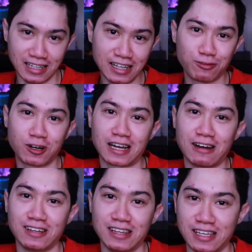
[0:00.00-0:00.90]
it didn't work
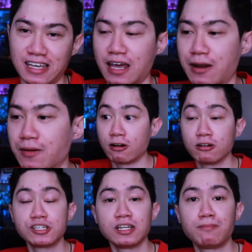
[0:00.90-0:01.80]
out in the end. I
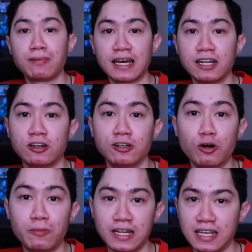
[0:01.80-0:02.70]
originally planned on
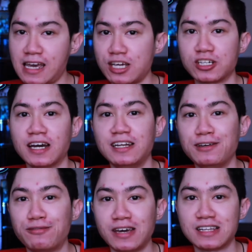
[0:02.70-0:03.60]
opening a
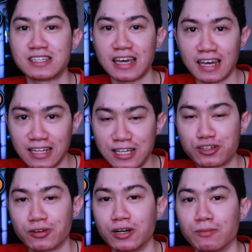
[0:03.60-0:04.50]
Shining Fates Elite
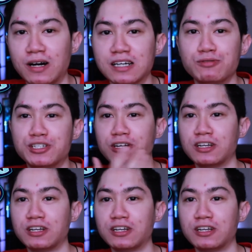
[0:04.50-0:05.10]
Trainer box, which you